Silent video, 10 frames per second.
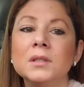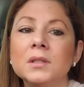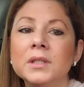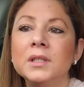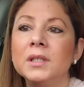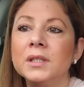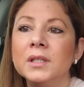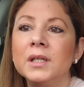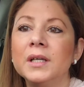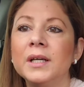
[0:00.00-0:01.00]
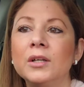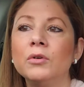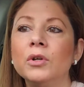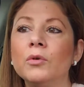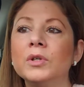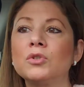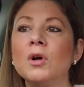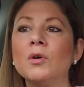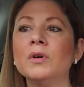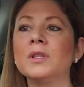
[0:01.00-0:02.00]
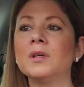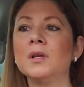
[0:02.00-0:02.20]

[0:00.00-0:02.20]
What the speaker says: I don't know what's wrong with.